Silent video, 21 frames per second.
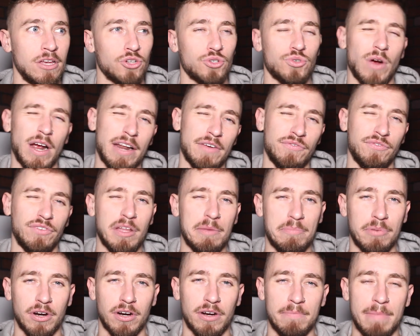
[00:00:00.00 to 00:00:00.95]
try to
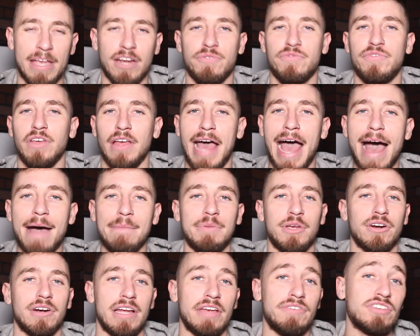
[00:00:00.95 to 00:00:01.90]
flip her and make her feel
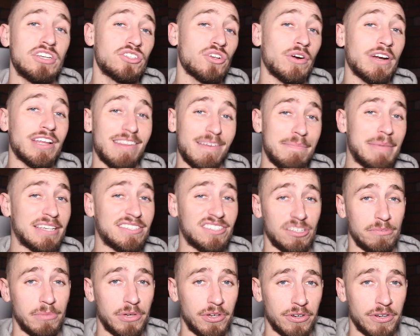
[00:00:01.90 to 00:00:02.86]
happier if she's already in a
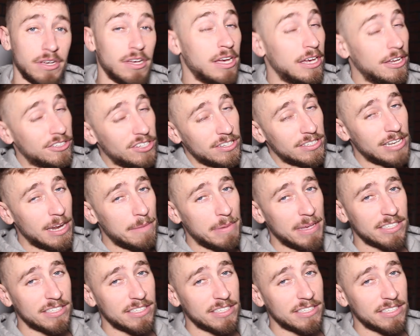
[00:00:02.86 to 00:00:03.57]
pissy mood. She's in a